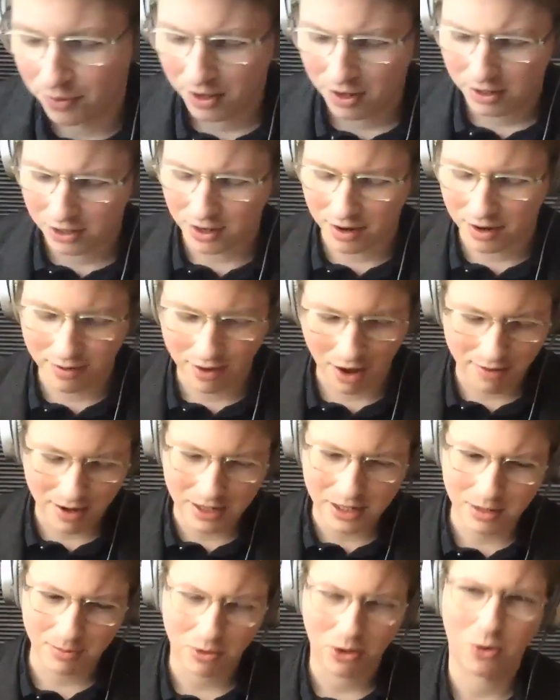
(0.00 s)
So I've had
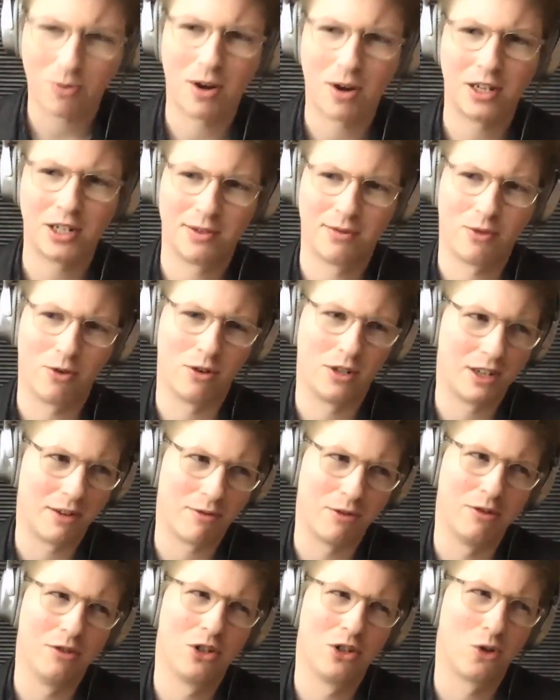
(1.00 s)
some requests for
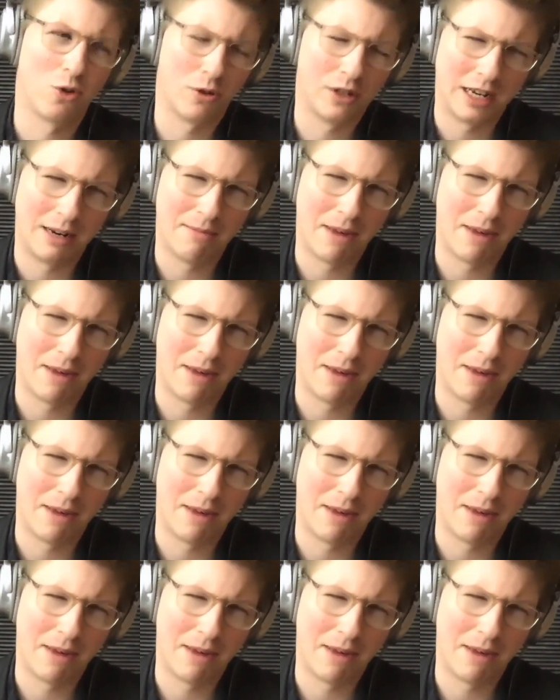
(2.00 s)
different sorting